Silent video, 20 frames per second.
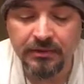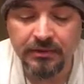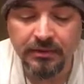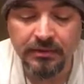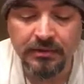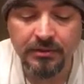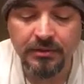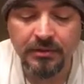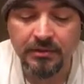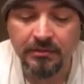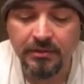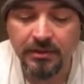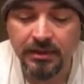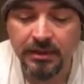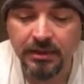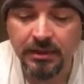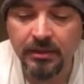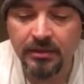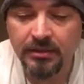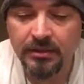You could
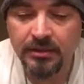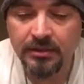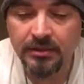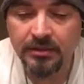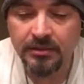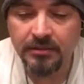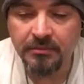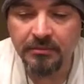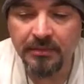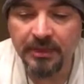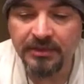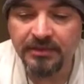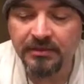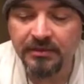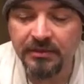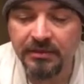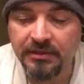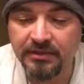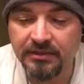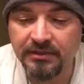be
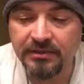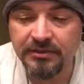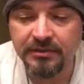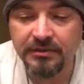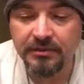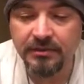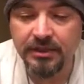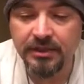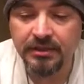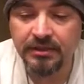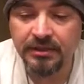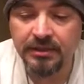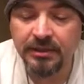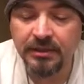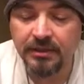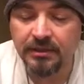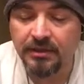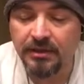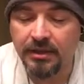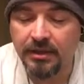mentally destroyed
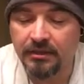and,